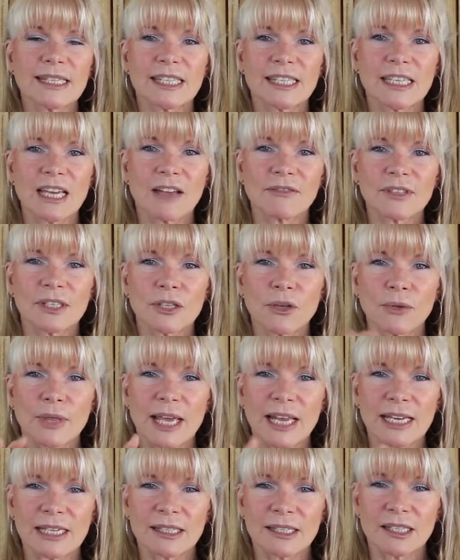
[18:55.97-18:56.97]
stuffed so
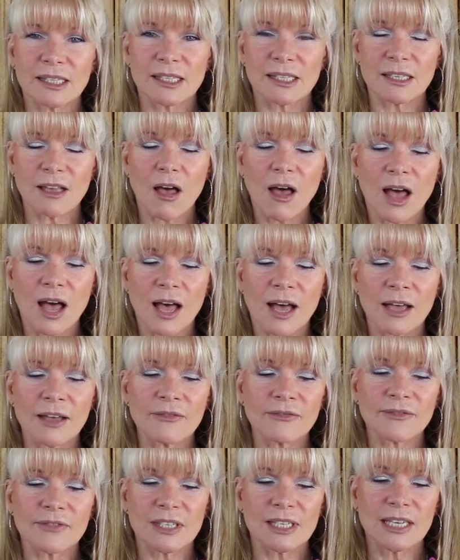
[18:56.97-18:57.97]
that it's
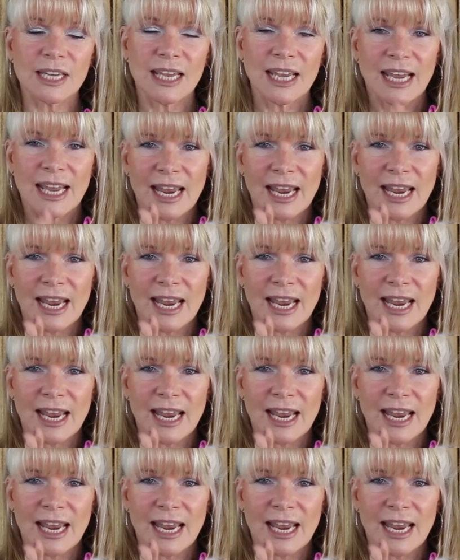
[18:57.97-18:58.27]
soft